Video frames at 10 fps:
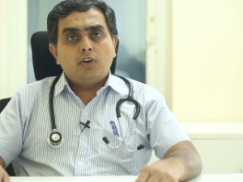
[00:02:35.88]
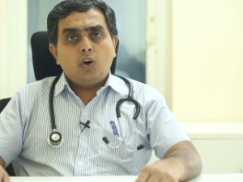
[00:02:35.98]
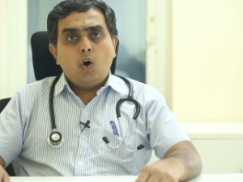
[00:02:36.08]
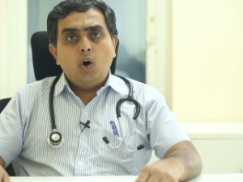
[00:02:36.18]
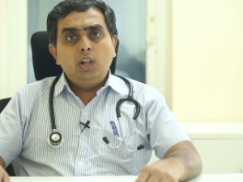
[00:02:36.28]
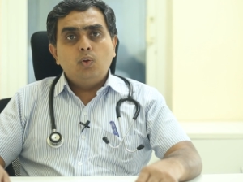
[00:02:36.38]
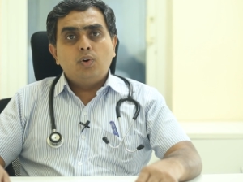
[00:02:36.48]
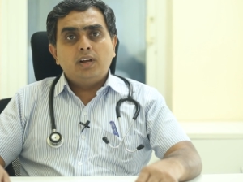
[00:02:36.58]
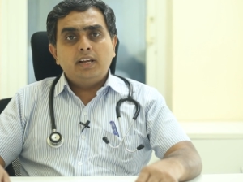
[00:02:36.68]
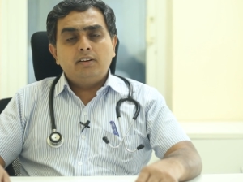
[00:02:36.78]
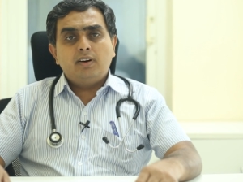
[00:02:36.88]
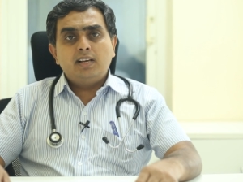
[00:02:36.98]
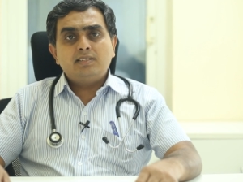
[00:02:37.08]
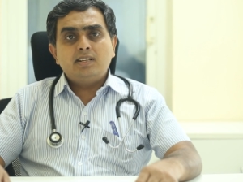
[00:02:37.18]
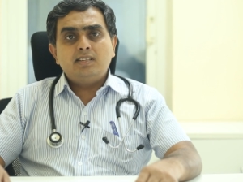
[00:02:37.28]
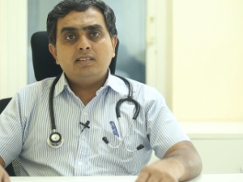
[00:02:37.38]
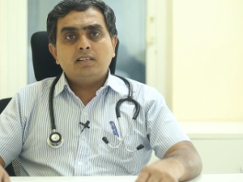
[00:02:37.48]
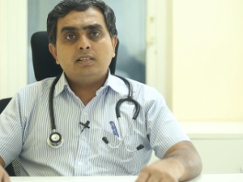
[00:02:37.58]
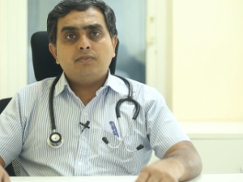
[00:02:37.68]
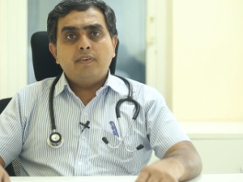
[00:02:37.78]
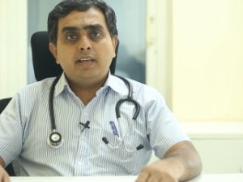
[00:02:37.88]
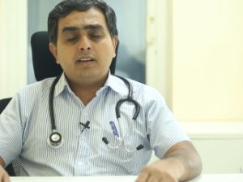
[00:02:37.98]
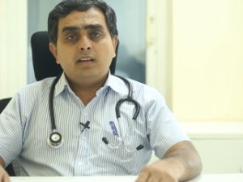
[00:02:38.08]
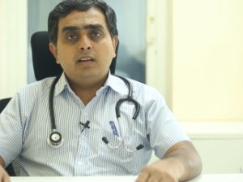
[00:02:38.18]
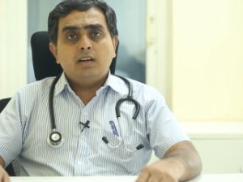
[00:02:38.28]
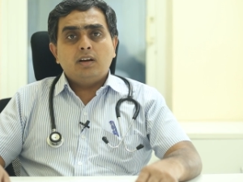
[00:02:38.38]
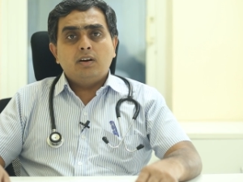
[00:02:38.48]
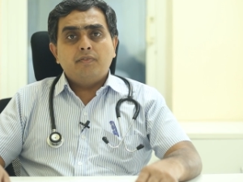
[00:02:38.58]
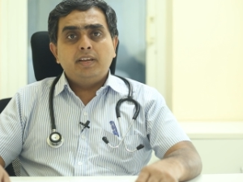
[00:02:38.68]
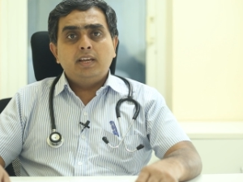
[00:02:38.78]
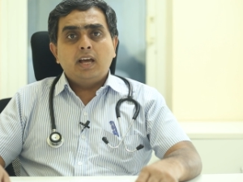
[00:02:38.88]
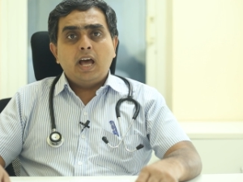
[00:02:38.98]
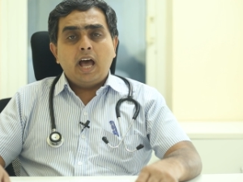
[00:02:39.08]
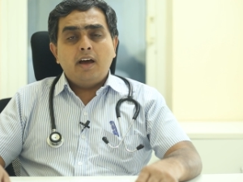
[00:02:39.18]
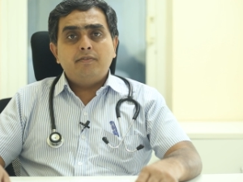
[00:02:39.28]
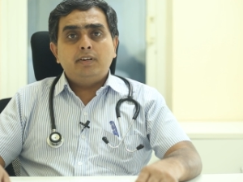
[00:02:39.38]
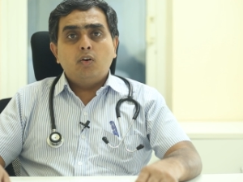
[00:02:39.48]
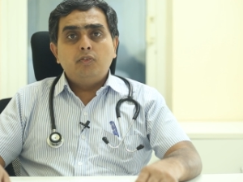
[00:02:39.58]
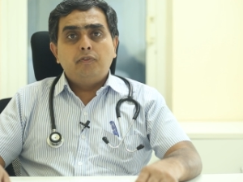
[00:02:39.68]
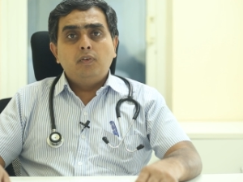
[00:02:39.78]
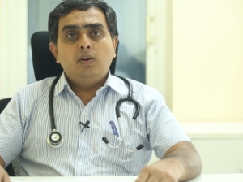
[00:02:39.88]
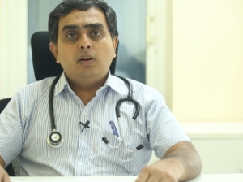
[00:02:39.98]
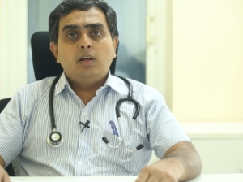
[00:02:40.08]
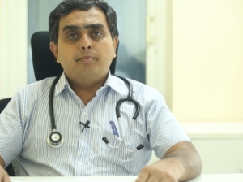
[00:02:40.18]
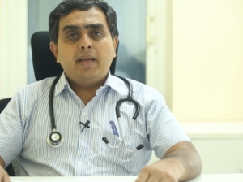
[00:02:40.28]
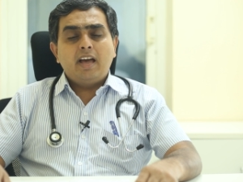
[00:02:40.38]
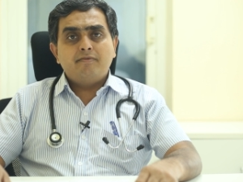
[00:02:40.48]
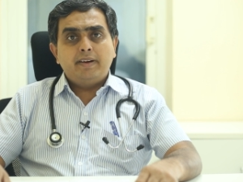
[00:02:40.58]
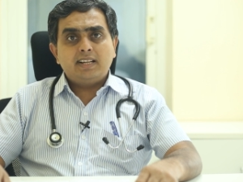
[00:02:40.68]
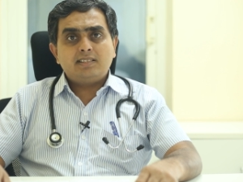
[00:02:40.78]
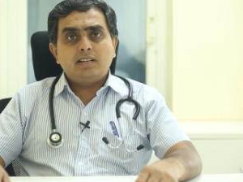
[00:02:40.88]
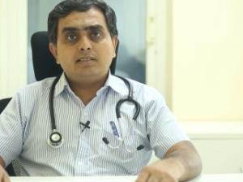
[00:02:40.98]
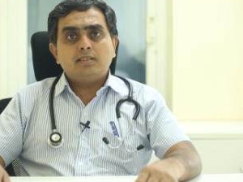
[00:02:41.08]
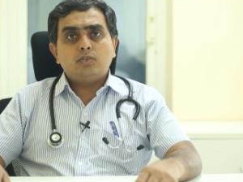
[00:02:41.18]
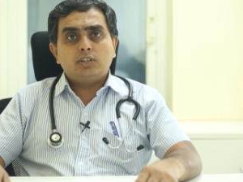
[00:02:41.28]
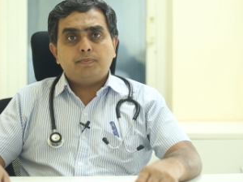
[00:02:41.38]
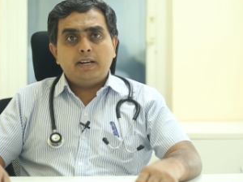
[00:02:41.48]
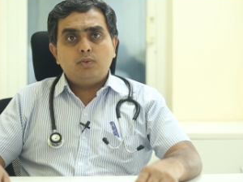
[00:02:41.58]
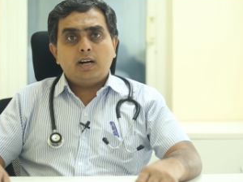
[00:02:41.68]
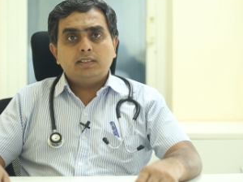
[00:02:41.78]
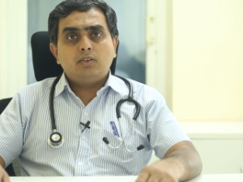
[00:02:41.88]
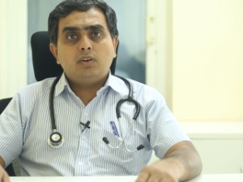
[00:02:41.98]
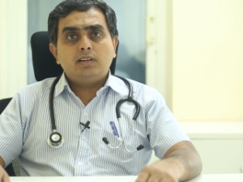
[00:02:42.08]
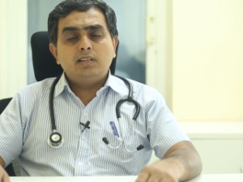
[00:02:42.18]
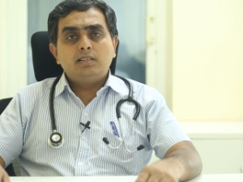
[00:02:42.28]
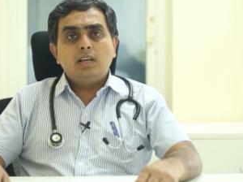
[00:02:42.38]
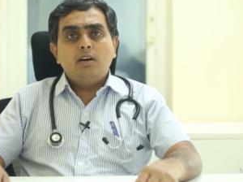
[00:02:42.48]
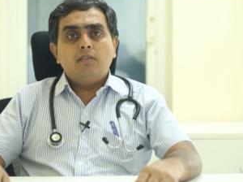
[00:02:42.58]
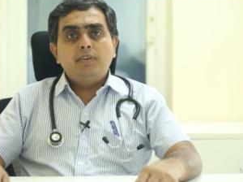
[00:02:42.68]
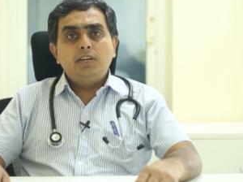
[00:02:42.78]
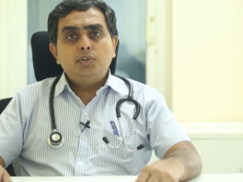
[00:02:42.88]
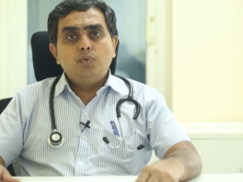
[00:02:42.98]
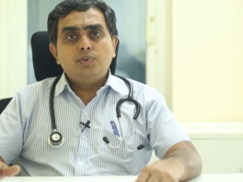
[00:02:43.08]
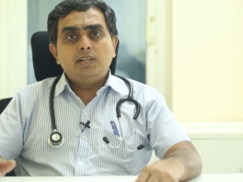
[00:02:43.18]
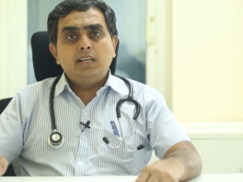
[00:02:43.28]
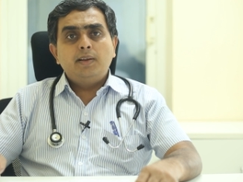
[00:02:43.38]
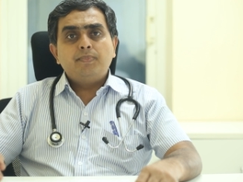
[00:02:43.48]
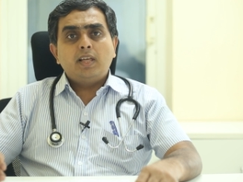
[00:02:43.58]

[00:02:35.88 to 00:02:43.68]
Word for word: For all locally advanced diseases where uh, we have doubtful may have metastasis or spread to other organs, we usually